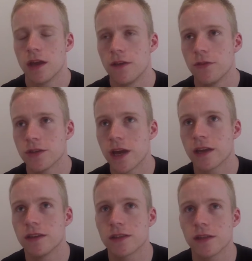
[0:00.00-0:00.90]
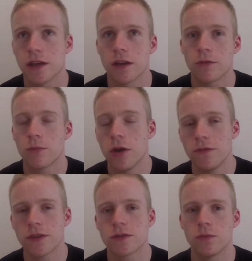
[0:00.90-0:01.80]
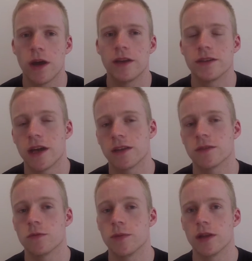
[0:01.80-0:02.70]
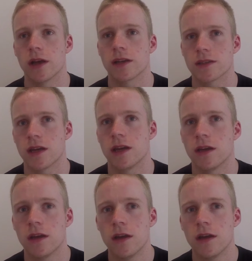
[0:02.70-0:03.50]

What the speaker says: If you're taking this, like a perfect way to take this would be like as a